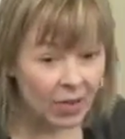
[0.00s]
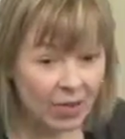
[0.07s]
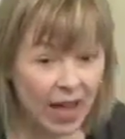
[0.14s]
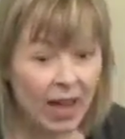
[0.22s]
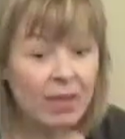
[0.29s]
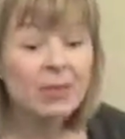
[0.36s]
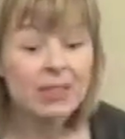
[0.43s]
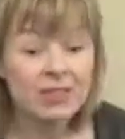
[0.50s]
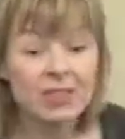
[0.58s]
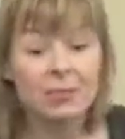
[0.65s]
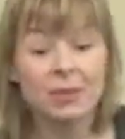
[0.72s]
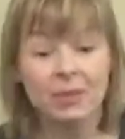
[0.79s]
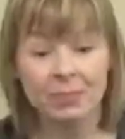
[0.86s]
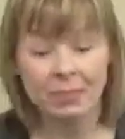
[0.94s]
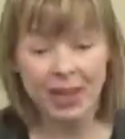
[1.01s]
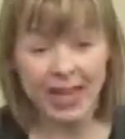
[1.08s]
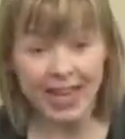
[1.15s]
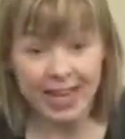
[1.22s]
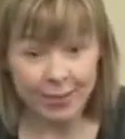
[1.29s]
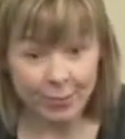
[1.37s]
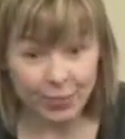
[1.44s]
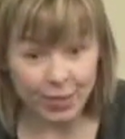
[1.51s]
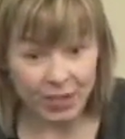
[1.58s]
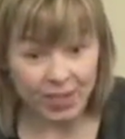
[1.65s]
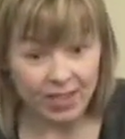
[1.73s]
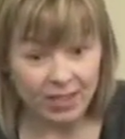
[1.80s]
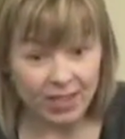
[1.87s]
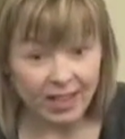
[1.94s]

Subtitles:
that must have been painful.